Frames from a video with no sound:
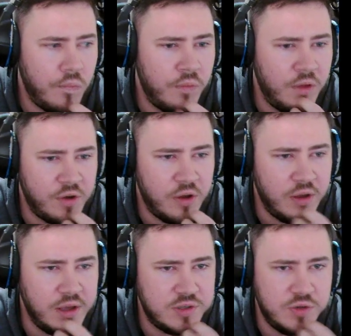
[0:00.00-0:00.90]
If I go
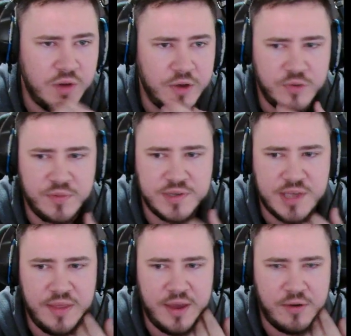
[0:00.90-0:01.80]
like
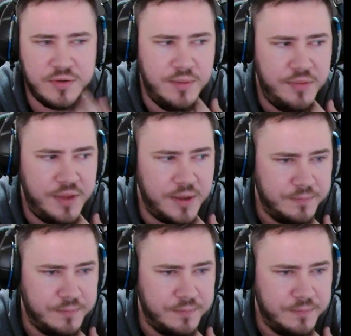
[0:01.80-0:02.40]
200% there or something.